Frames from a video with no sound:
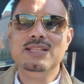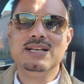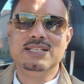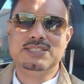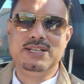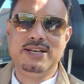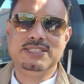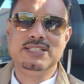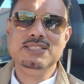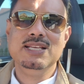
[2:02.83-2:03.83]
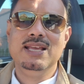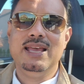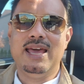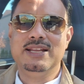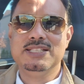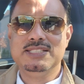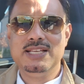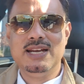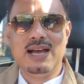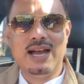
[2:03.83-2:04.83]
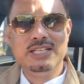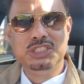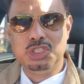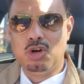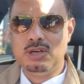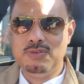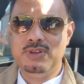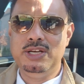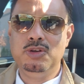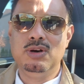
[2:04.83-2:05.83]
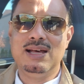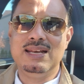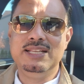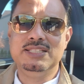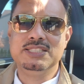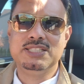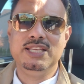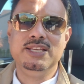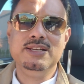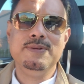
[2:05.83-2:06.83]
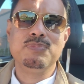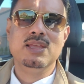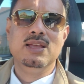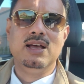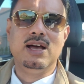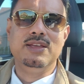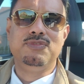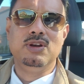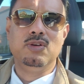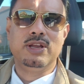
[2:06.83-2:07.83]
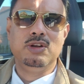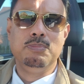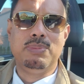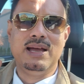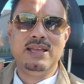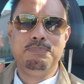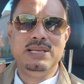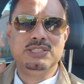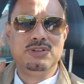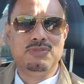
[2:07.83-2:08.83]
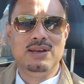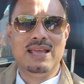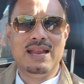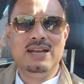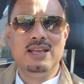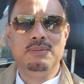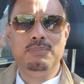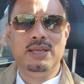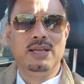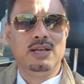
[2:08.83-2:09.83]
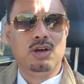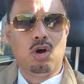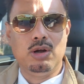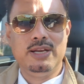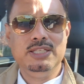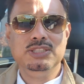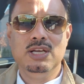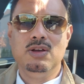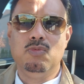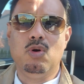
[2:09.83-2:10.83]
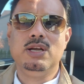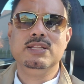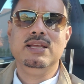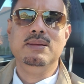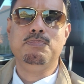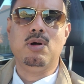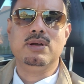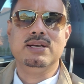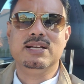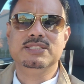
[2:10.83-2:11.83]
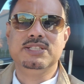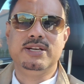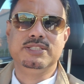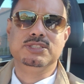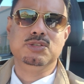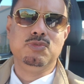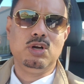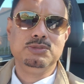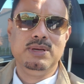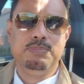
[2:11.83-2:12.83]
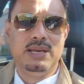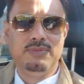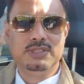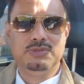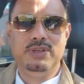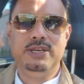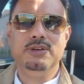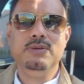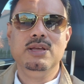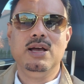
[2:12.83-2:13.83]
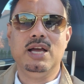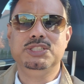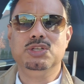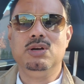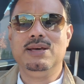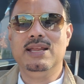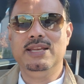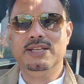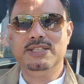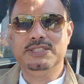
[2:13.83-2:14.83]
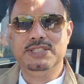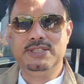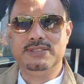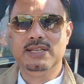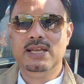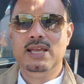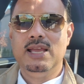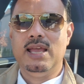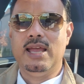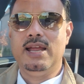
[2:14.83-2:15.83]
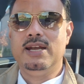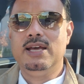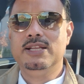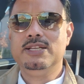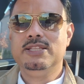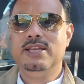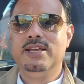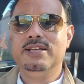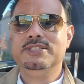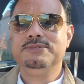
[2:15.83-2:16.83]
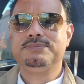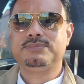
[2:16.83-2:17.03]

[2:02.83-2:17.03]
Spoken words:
the considerations. And as I said, I shot a video early this year. If you're looking to buy a piece of land and make cottage, what are the important considerations? So watch my previous video I shot earlier this year. And another thing is,